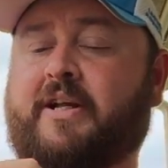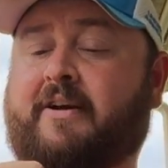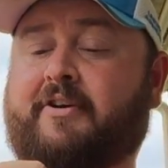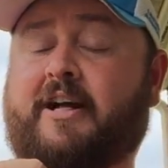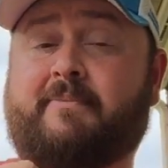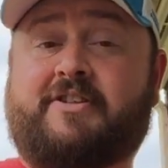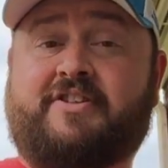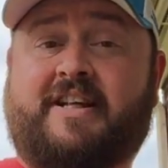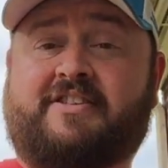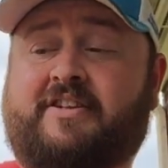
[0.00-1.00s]
I don't know how much
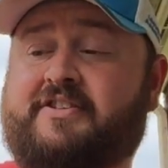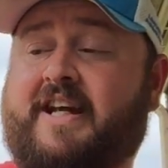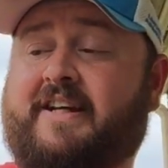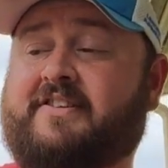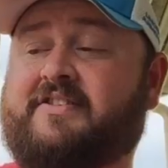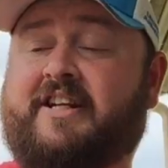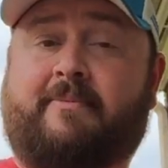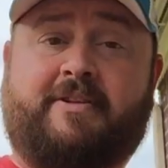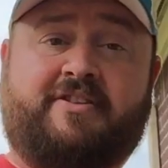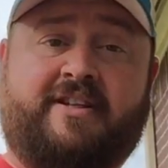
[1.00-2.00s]
of that's their taxes and
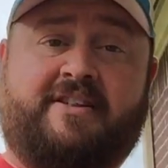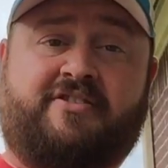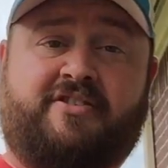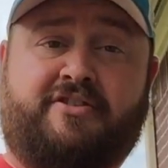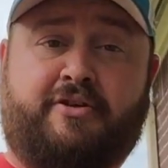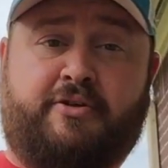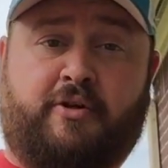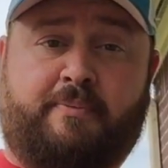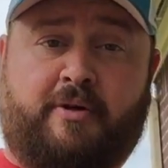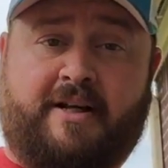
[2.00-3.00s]
how much of that's just New
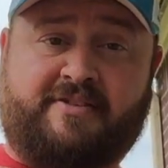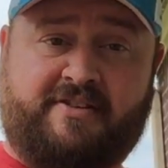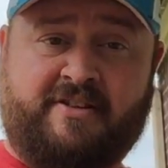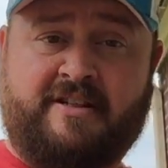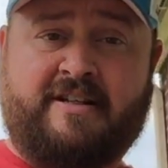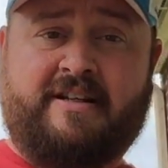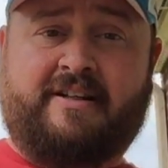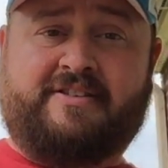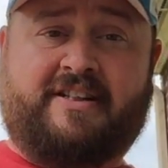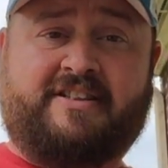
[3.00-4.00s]
York prices.
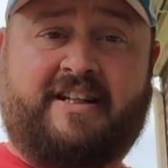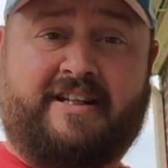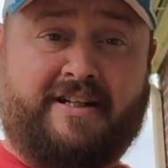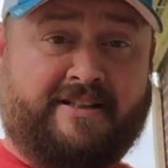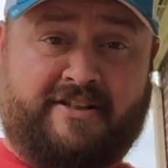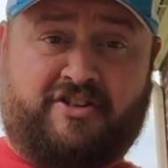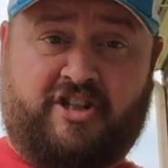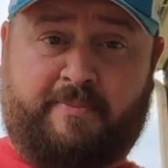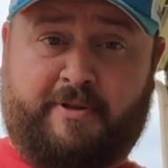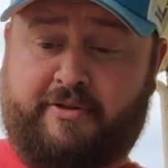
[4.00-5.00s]
Because I'll tell you, nothing's
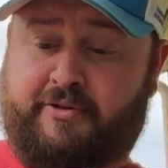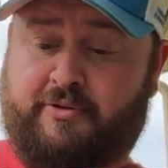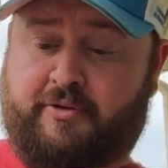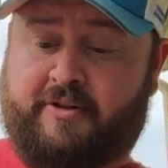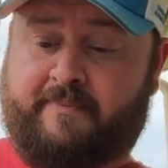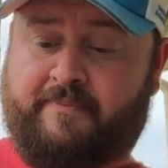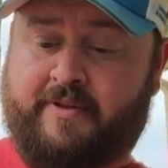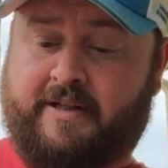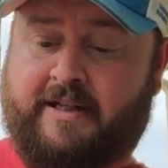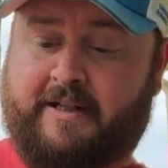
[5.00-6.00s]
cheap in New York.
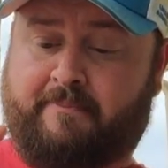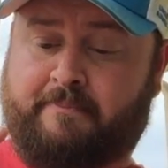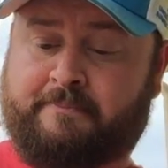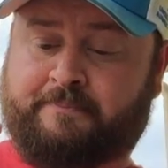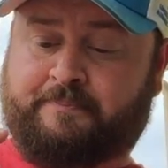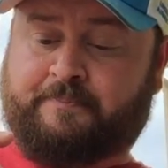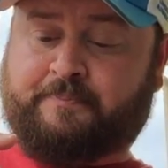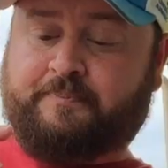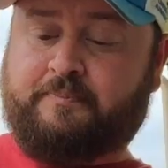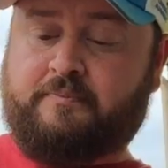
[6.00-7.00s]
Um,
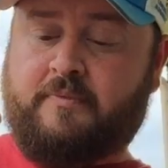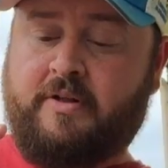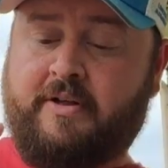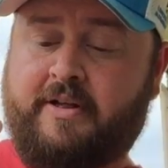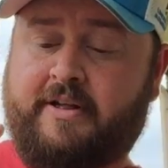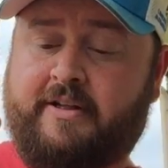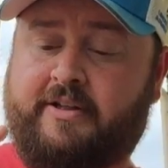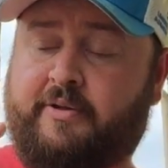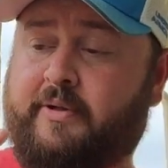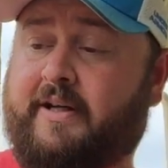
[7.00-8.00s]

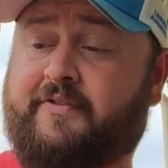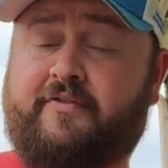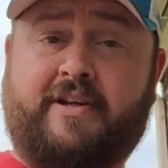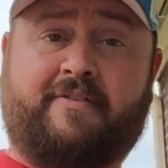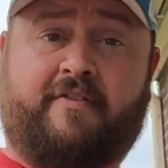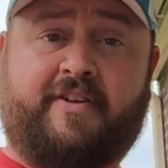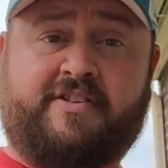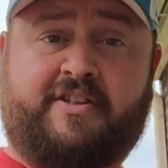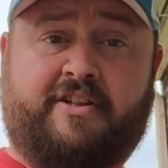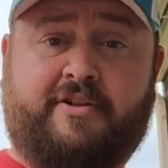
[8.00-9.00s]
you, uh, if you've never
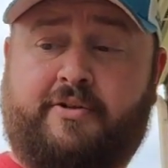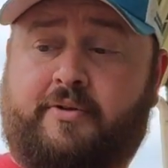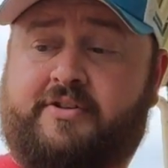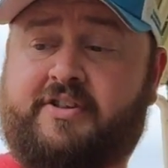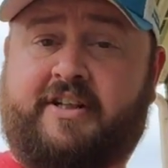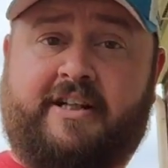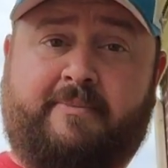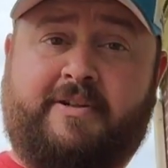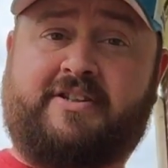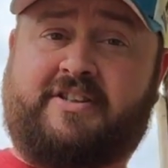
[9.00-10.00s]
visited New York City,
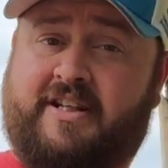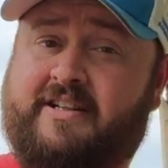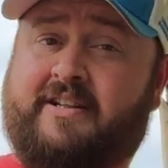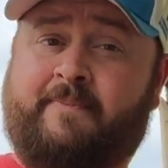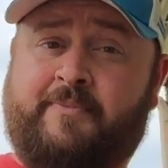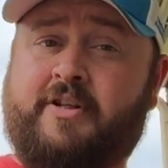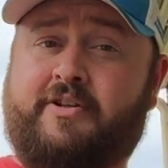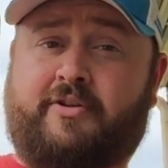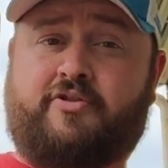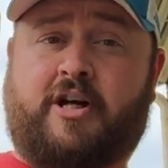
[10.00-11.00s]
let me just tell you,
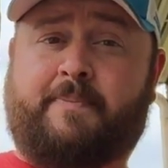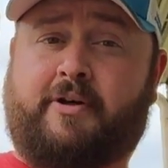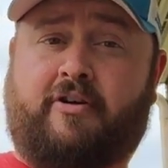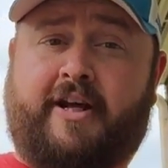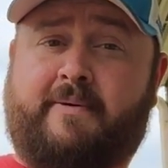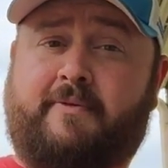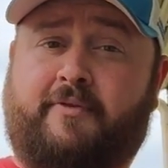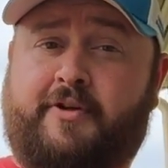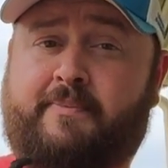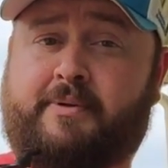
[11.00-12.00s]
you'll drop a grand
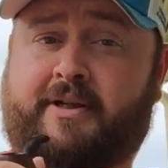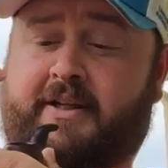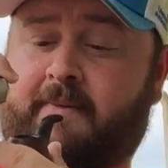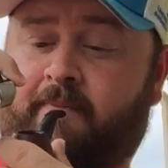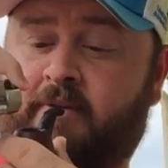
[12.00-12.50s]
before you blink.